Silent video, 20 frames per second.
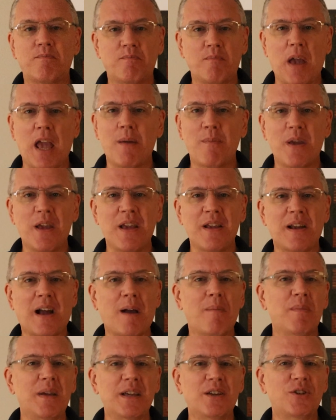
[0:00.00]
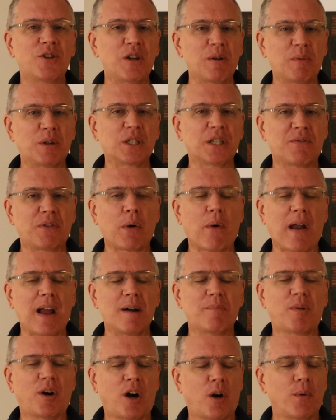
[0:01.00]
Maybe I'm being too much of a
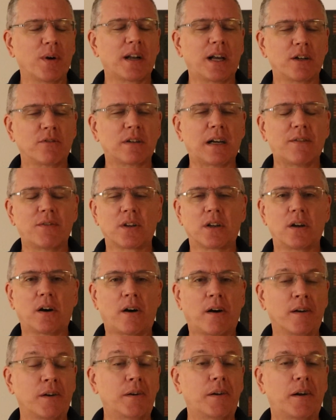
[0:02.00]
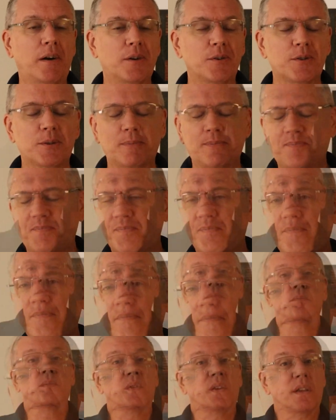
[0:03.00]
grandpa when I drive the car, who knows?
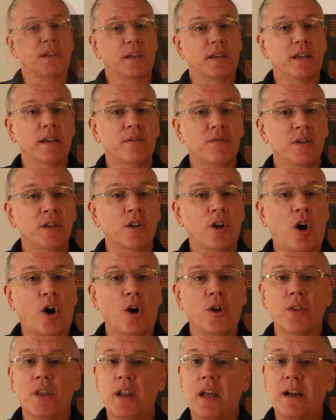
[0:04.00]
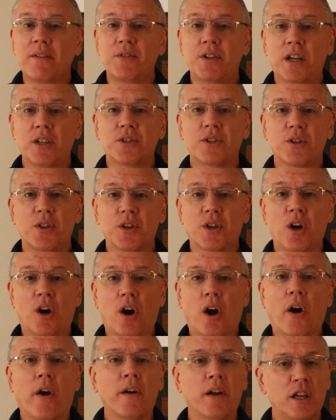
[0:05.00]
Given all that I've done to the
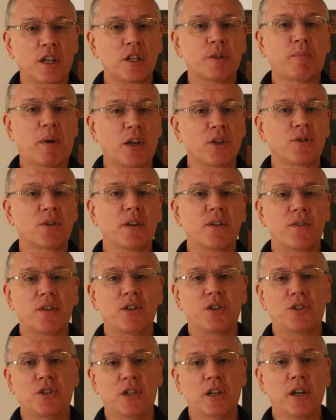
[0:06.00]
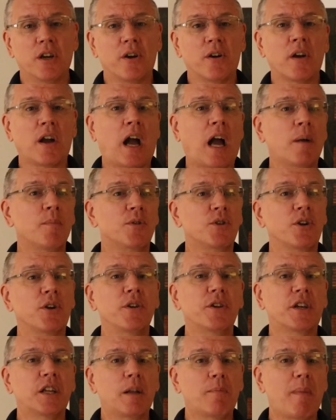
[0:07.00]
car, especially this year, I'm sure
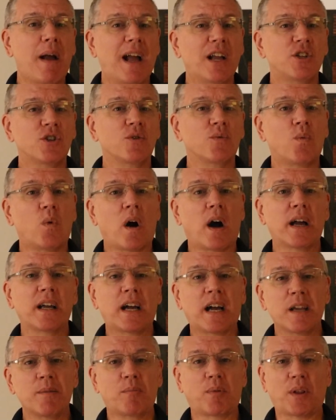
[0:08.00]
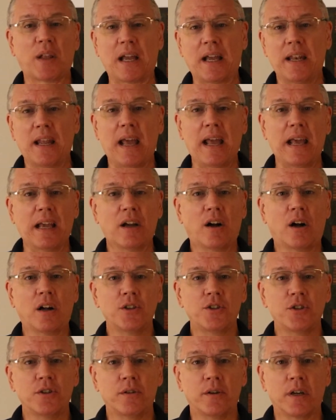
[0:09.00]
you can imagine why I plan to hang
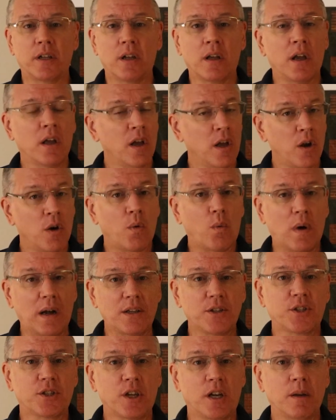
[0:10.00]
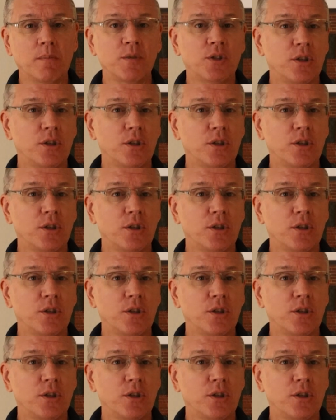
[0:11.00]
on to it. While some